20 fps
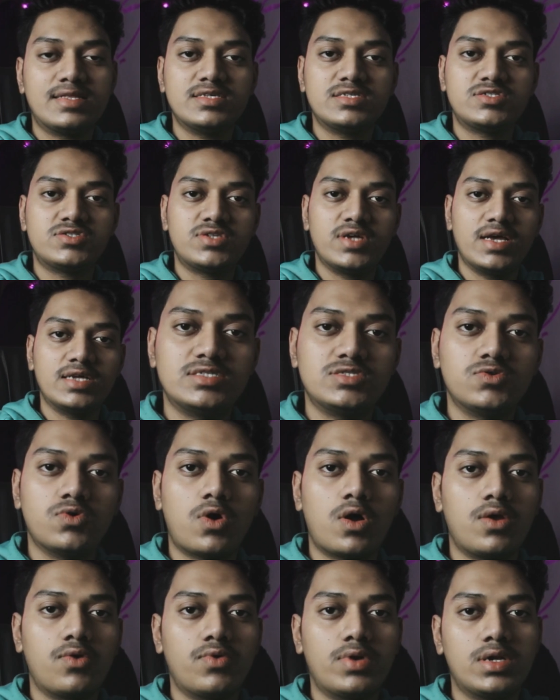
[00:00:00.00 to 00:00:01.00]
this stage you
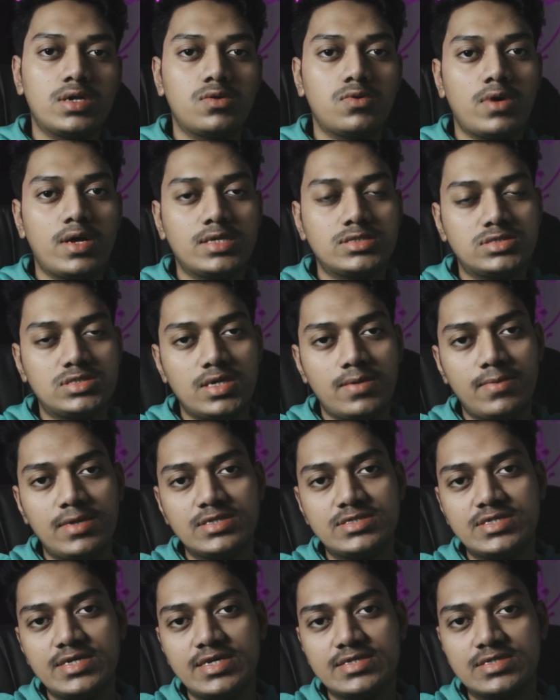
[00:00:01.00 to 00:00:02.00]
already know HTML,
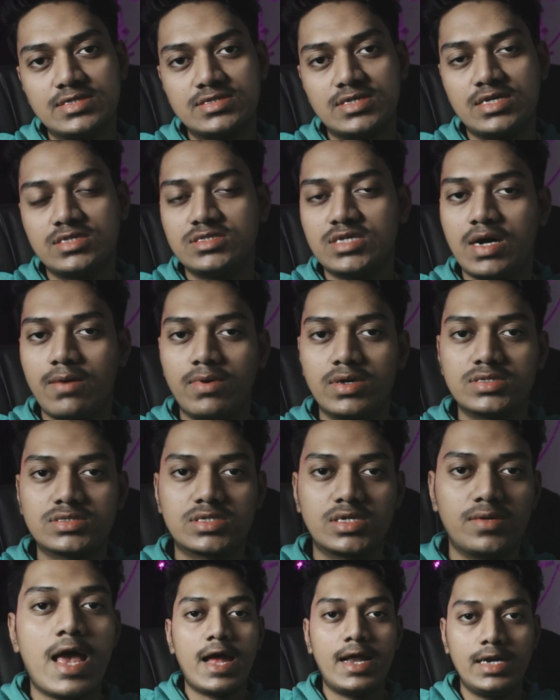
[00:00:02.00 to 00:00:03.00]
CSS and
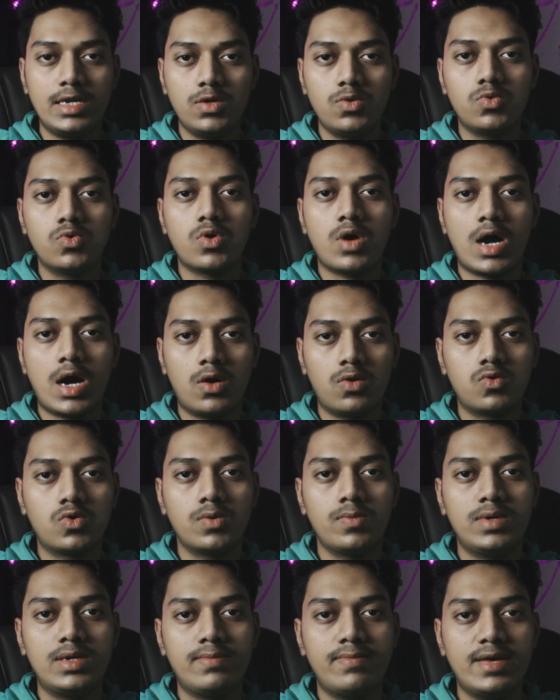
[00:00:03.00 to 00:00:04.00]
JavaScript and you know how to
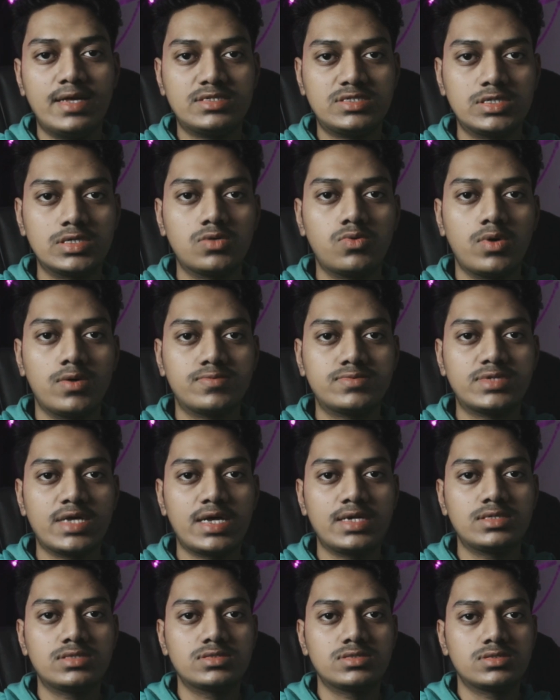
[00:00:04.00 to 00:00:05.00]
build basic
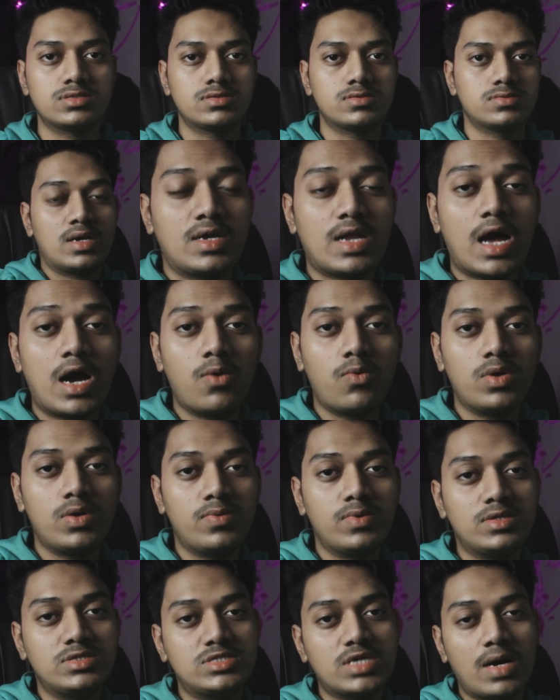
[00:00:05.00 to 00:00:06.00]
websites. Now we
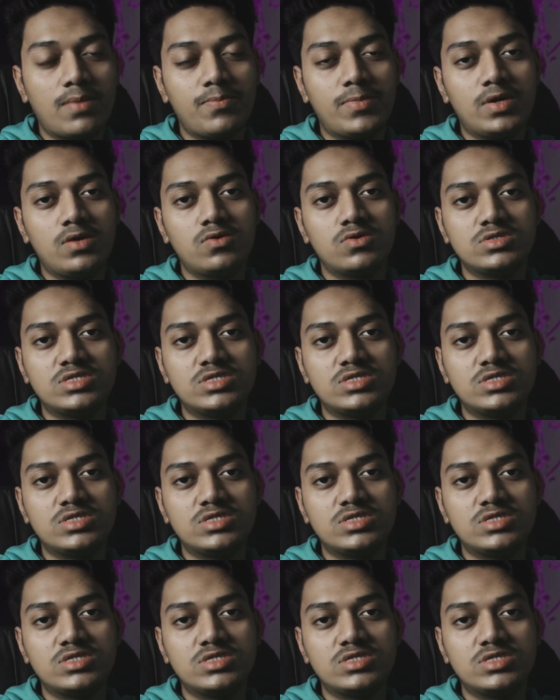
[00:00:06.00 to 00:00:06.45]
will jump into